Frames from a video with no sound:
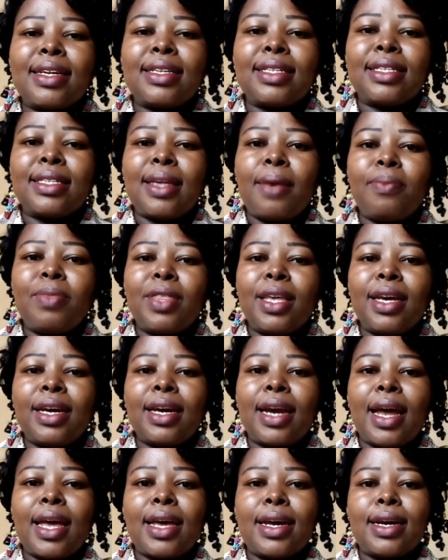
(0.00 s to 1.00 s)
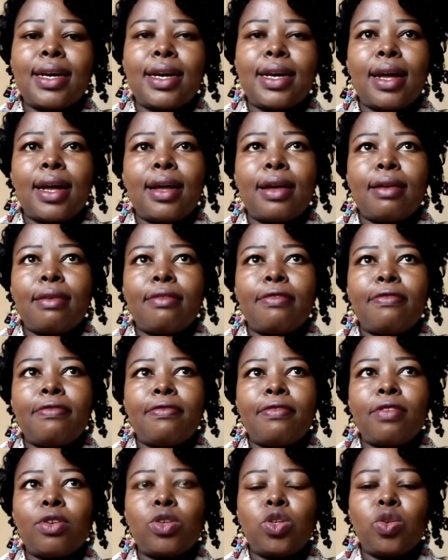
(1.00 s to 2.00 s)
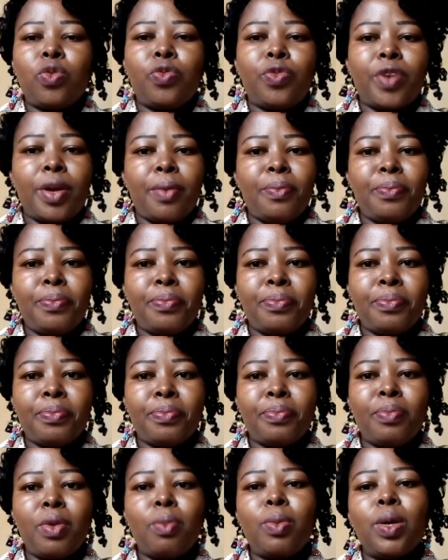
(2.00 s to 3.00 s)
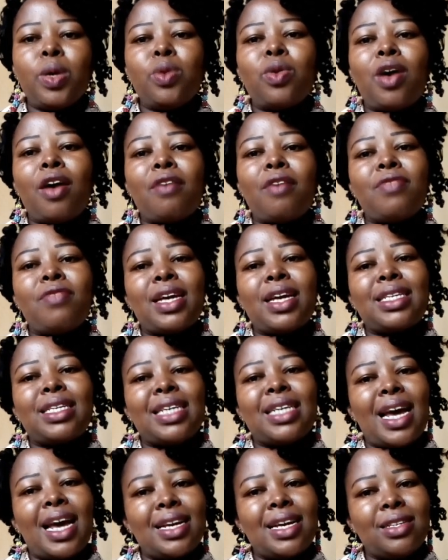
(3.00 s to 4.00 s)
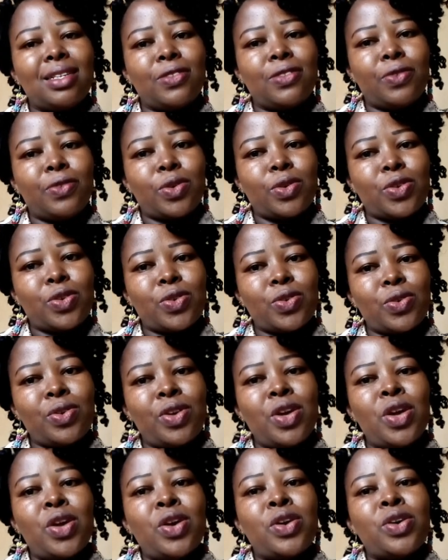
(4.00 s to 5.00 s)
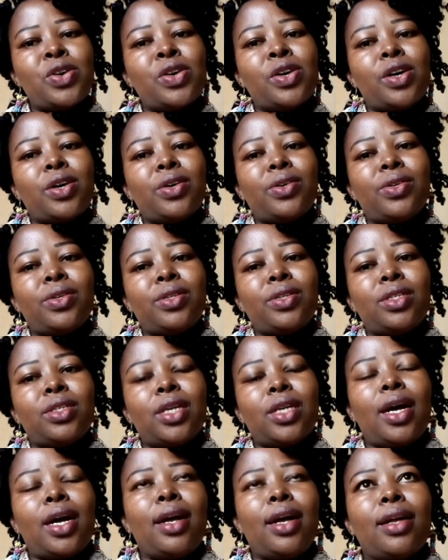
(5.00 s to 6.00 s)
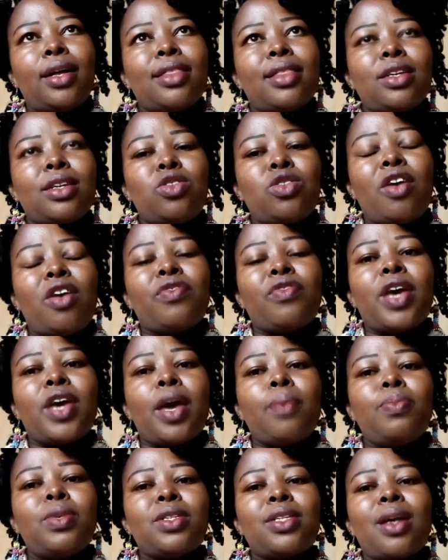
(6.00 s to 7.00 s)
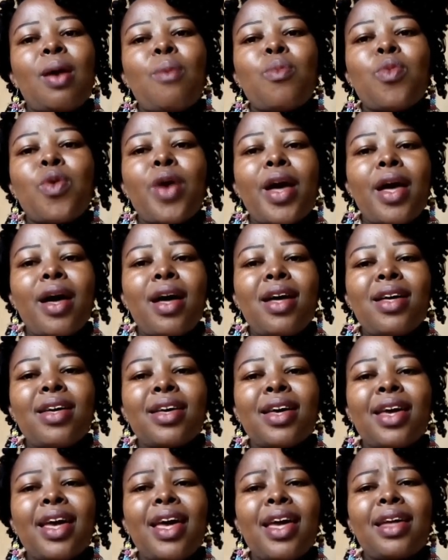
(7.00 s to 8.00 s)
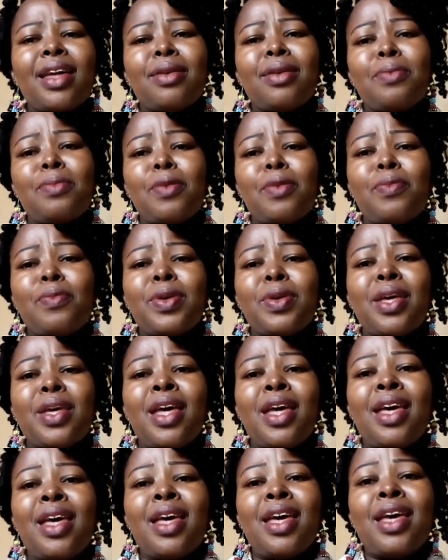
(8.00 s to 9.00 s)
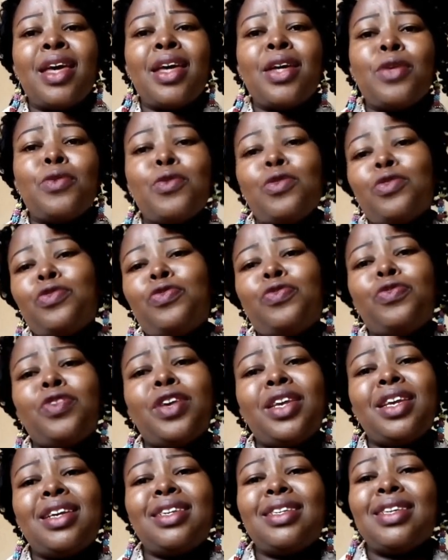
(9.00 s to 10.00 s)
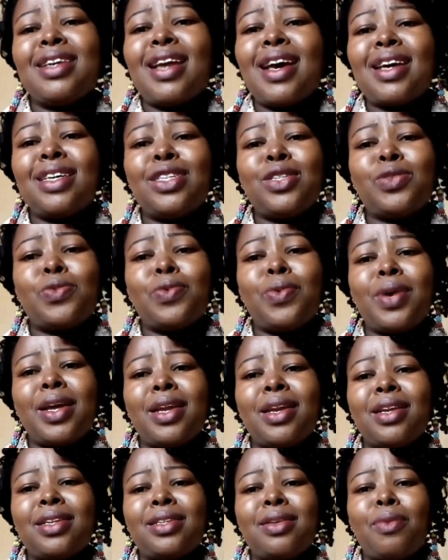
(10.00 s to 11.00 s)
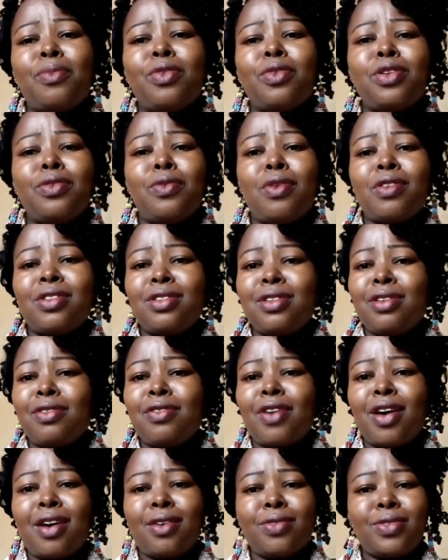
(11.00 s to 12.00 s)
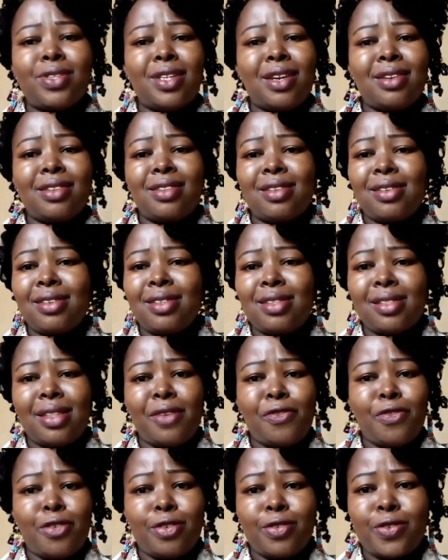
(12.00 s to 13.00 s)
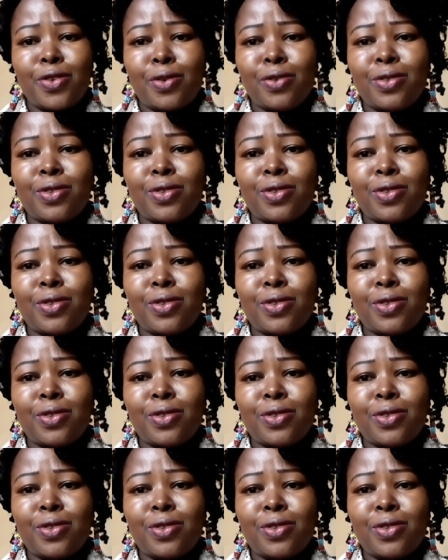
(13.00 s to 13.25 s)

Something like a photo frame. Maybe you have that nice photo on that you have kept somewhere, and maybe you'd feel it nice when somebody walks in your house and sees the photo.